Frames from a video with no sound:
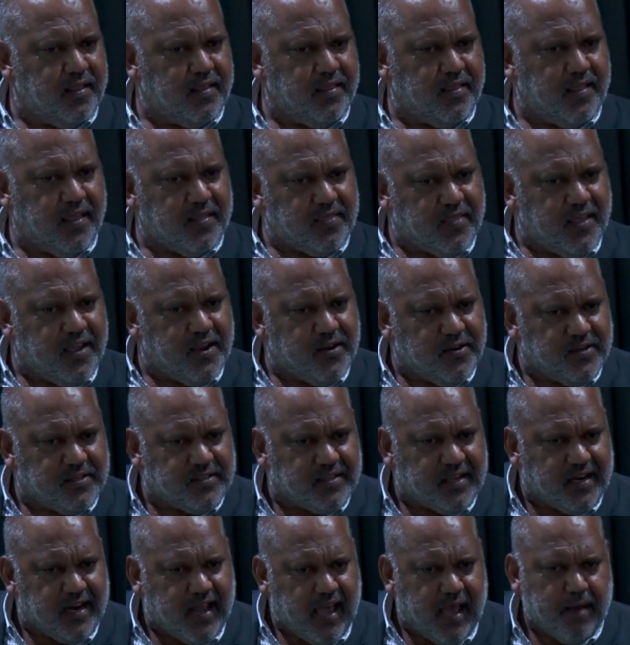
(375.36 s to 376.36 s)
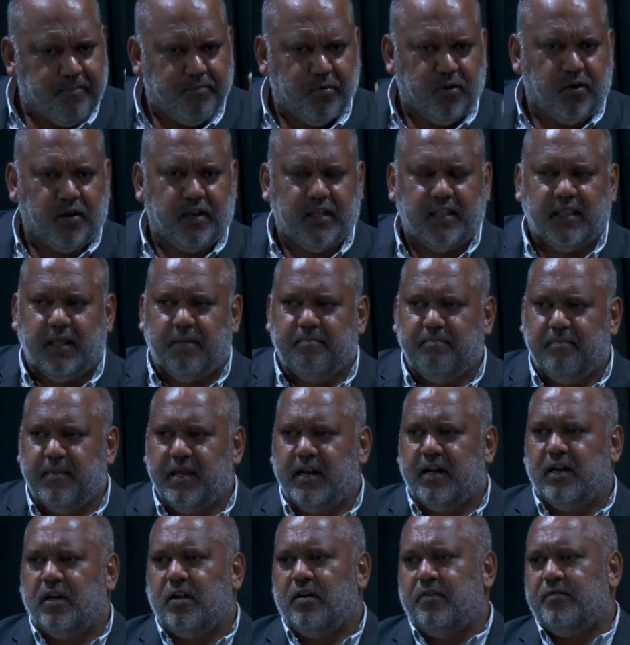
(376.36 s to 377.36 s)
that there is an apple in the
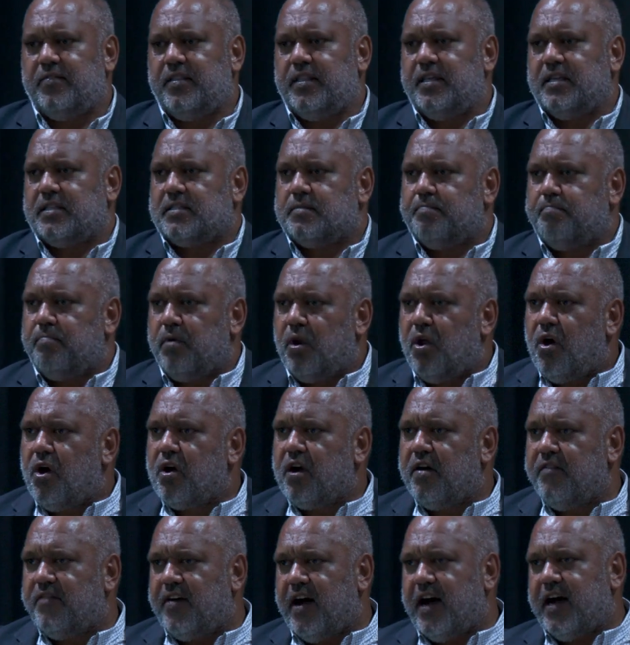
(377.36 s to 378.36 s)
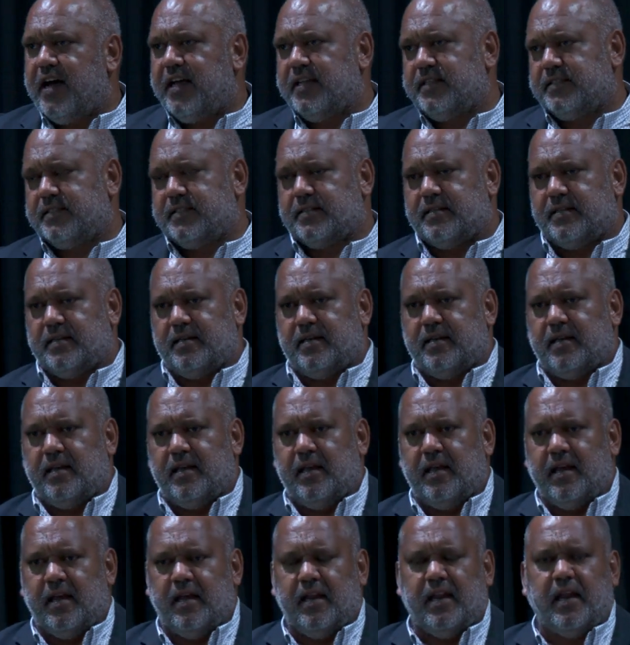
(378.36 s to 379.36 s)
middle of this block of ice.
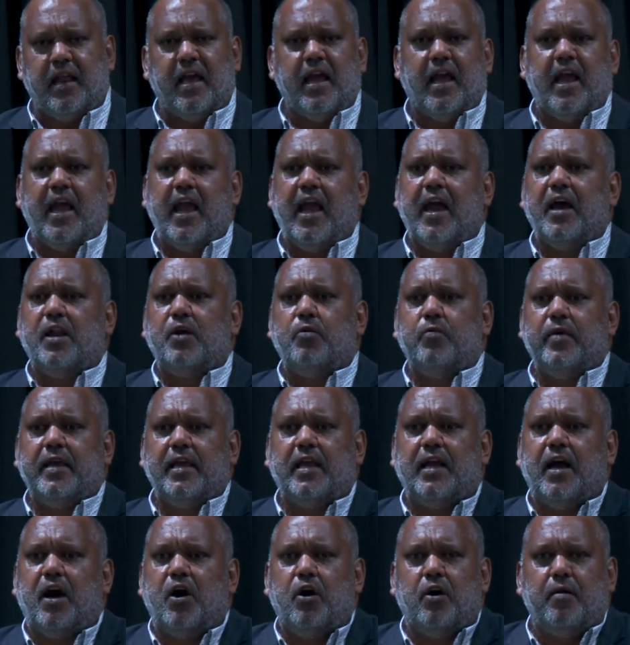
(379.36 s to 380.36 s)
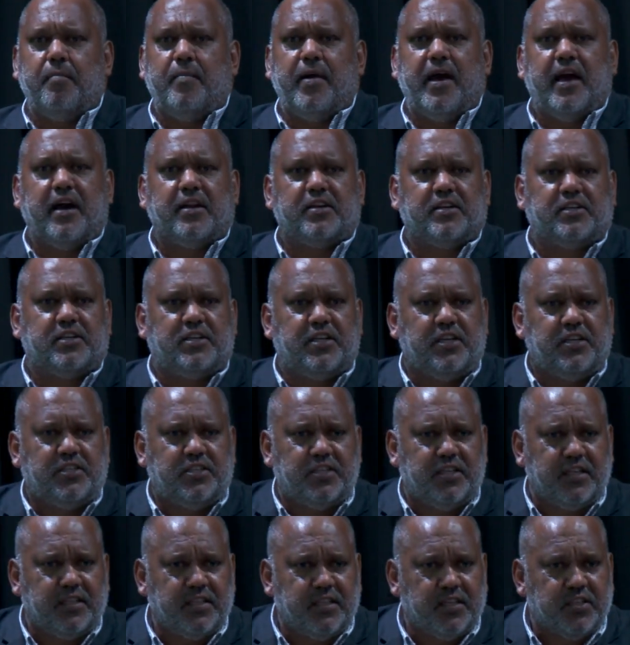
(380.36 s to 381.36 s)
Now, how do we go about
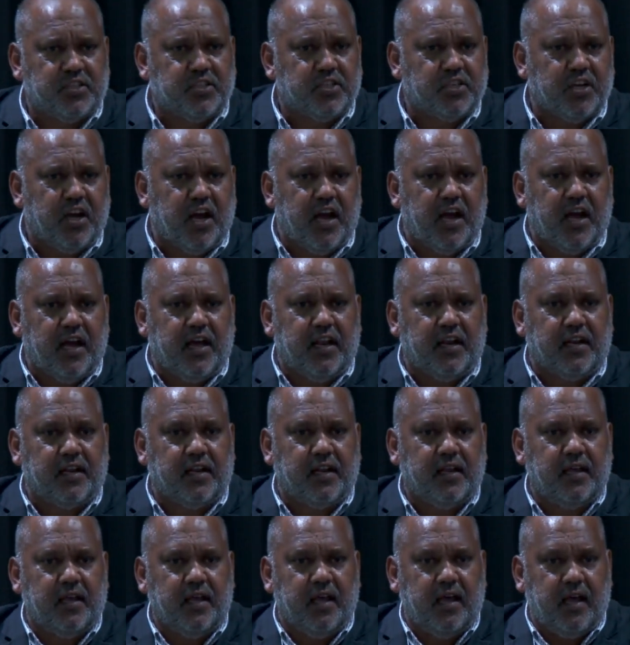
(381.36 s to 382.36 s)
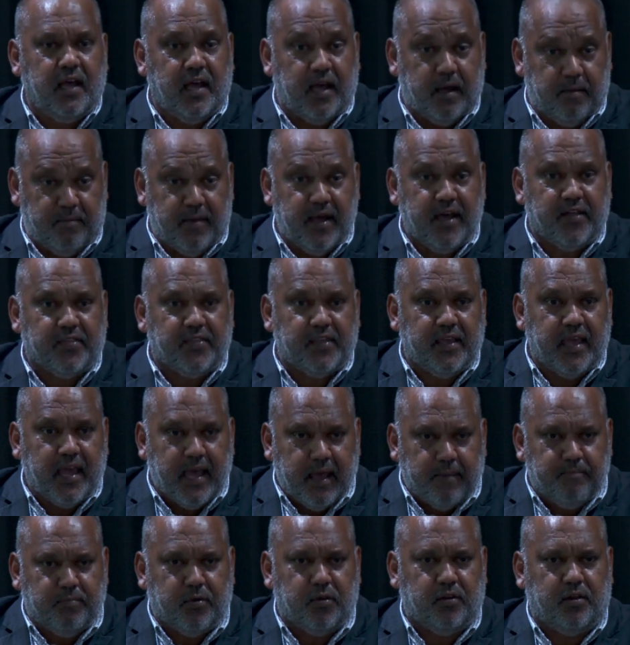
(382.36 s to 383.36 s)
teaching the child about the
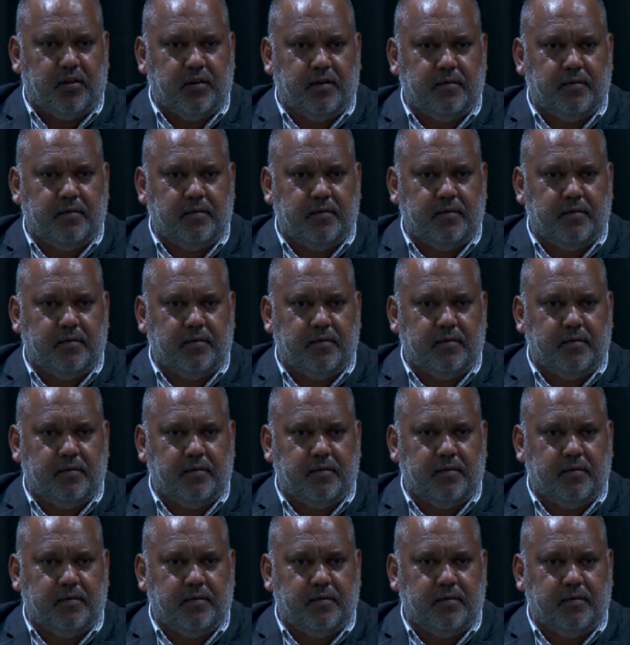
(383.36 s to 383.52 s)
apple?